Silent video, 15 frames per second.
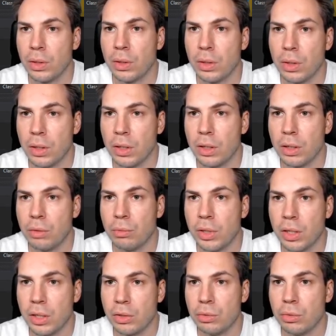and we
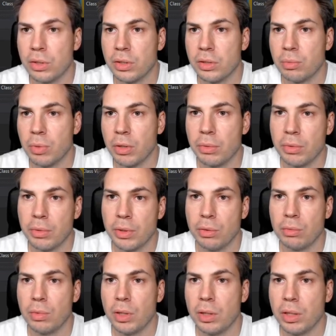can do it as probably,
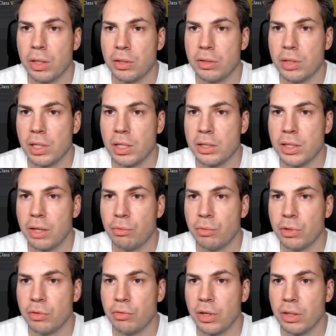well, let's stay with the
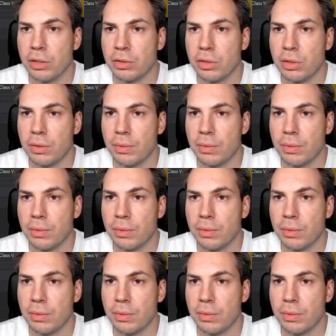function.